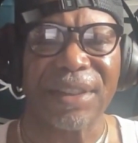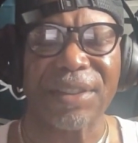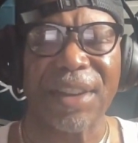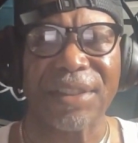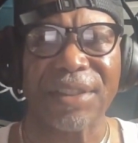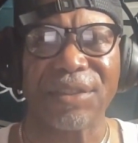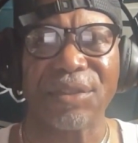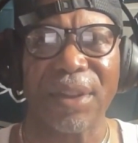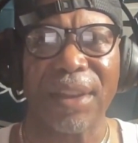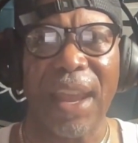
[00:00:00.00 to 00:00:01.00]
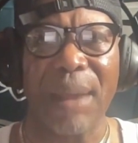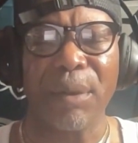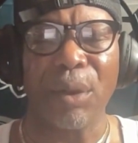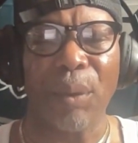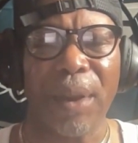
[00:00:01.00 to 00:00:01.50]
attention to the
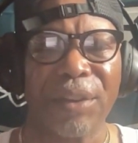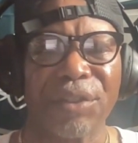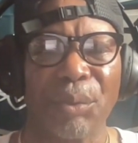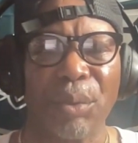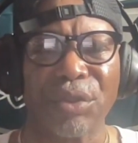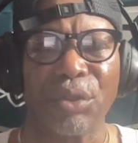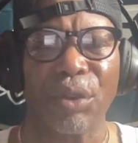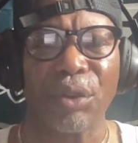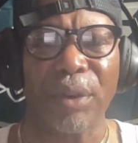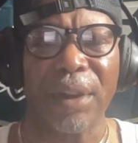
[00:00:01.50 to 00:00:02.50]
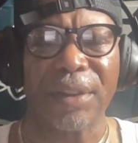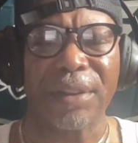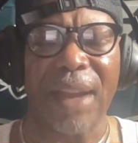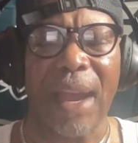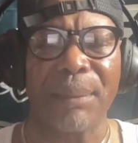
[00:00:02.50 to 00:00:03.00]
game and awareness to what's going on at
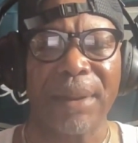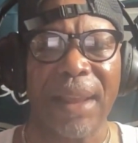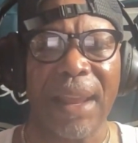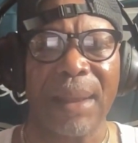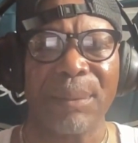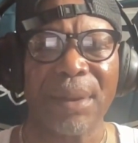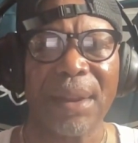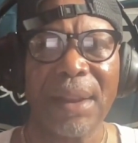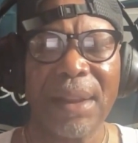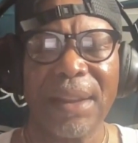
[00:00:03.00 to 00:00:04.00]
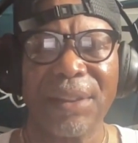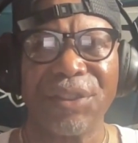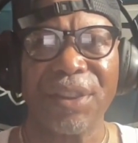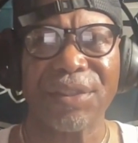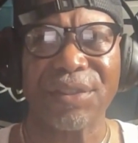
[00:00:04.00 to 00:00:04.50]
the time of the games is
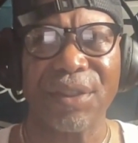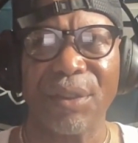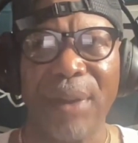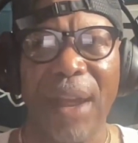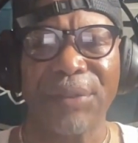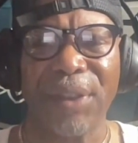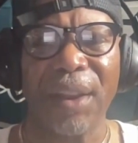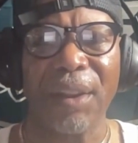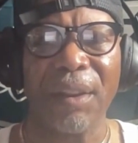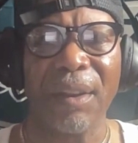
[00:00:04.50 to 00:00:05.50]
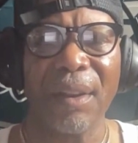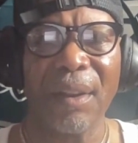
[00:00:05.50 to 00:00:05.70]
just, not there.